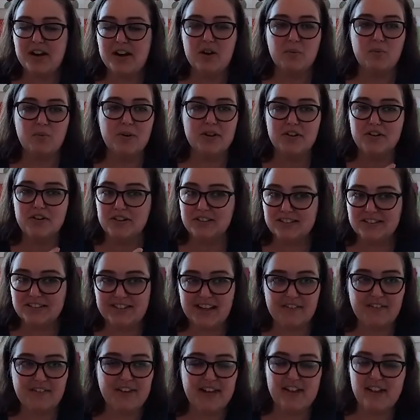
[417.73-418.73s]
whether it's
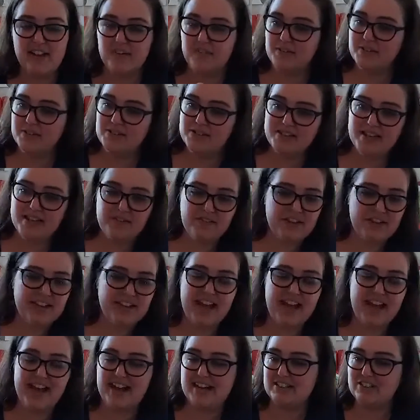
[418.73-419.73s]
saving elephants, saving
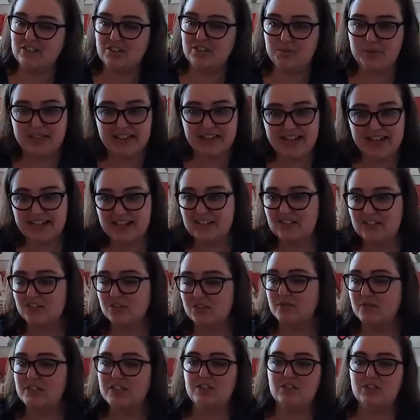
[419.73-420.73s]
cats, doing cancer
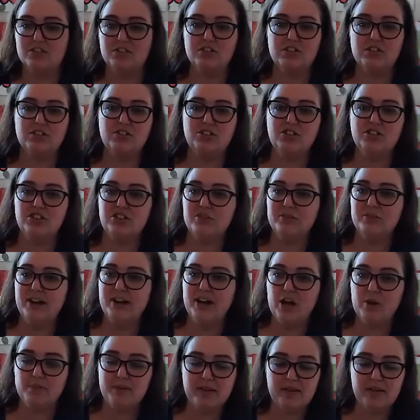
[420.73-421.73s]
research,
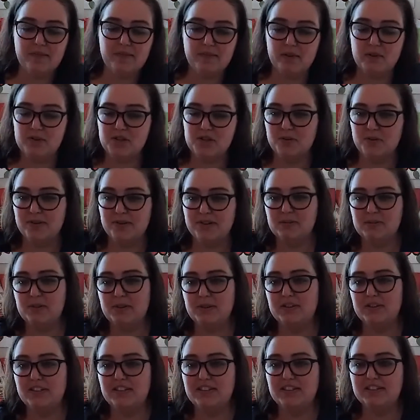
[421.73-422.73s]
helping folks who are
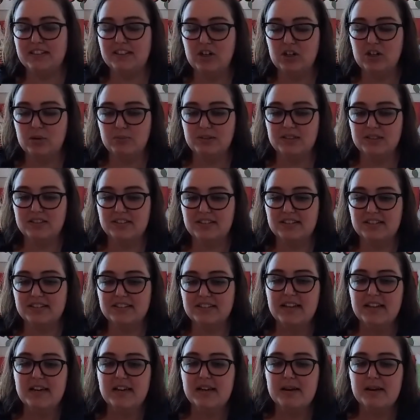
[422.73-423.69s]
experiencing homelessness.